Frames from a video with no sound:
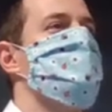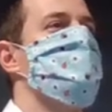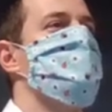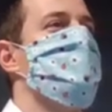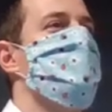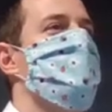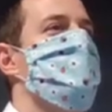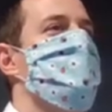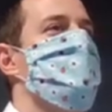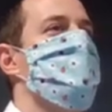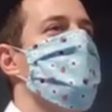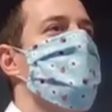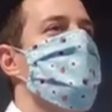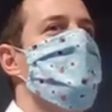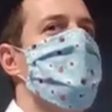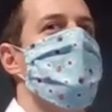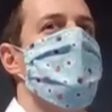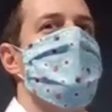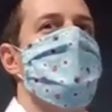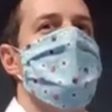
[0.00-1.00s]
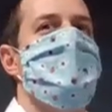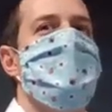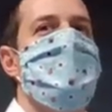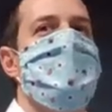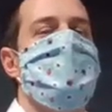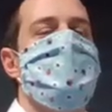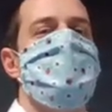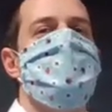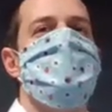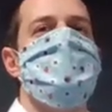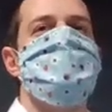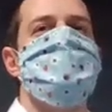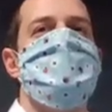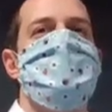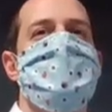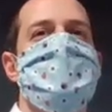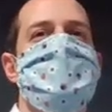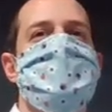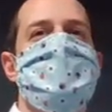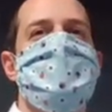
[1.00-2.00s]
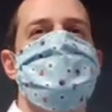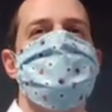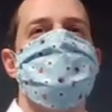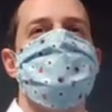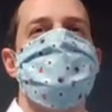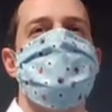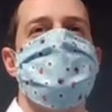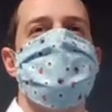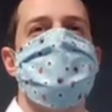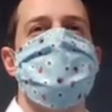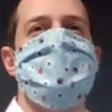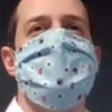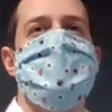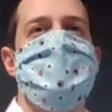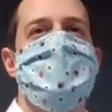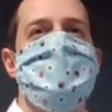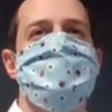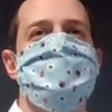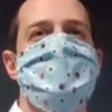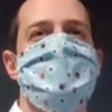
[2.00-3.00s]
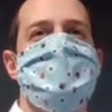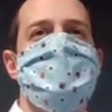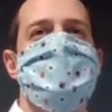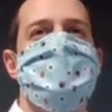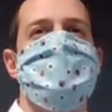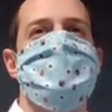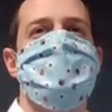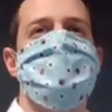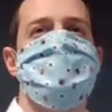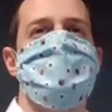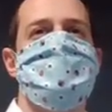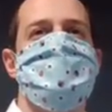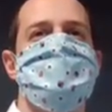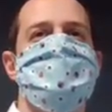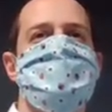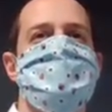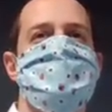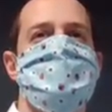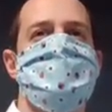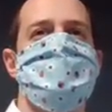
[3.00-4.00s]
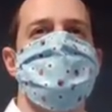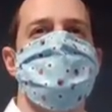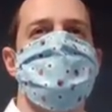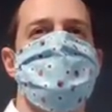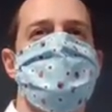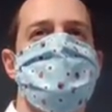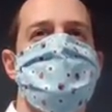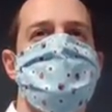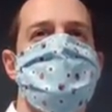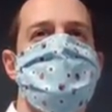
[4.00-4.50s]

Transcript: of God on which God has certain omni-characteristics.